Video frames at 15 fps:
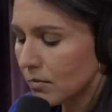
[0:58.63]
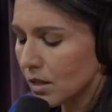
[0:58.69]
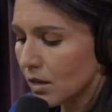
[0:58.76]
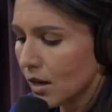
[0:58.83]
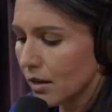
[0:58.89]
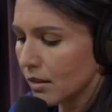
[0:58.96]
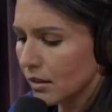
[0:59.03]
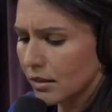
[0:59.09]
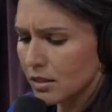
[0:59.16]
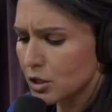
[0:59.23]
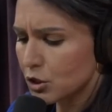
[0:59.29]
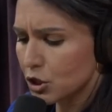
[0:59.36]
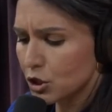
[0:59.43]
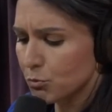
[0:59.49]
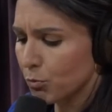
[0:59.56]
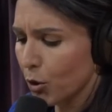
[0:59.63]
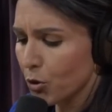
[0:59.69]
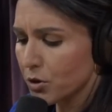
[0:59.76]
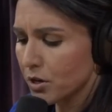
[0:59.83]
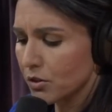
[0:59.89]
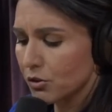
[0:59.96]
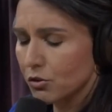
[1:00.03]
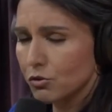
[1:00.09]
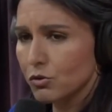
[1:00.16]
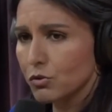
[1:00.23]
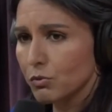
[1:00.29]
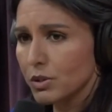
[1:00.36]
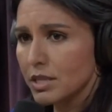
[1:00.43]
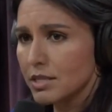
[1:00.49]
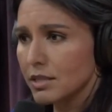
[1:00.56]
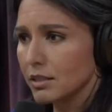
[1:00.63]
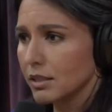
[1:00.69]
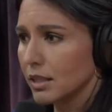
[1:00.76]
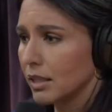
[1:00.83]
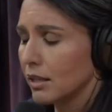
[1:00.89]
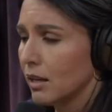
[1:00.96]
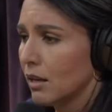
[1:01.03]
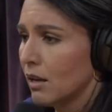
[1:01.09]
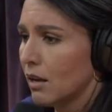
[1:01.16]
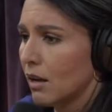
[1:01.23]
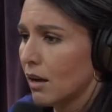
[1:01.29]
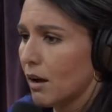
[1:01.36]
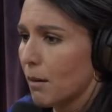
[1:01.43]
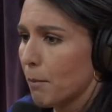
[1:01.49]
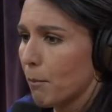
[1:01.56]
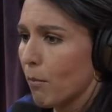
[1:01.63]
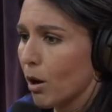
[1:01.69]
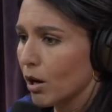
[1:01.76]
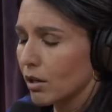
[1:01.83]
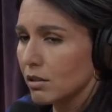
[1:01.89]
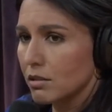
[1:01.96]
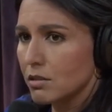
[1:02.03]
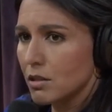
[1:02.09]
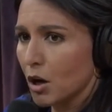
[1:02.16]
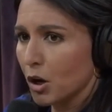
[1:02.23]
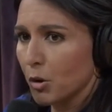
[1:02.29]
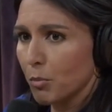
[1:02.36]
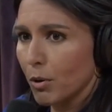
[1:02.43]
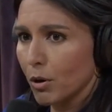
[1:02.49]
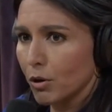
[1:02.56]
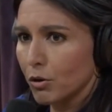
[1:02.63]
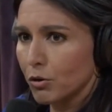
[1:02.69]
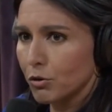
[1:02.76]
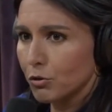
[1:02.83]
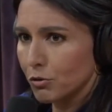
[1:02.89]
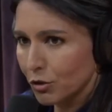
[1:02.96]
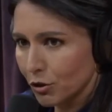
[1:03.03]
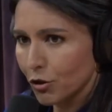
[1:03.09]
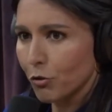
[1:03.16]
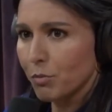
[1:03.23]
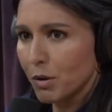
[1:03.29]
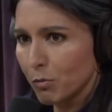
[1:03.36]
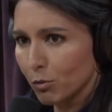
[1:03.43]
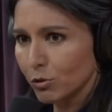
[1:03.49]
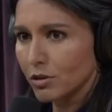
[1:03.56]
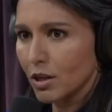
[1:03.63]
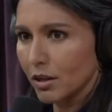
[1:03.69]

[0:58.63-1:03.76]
I think this just broke in the news recently. Mark Zuckerberg, who, people were taught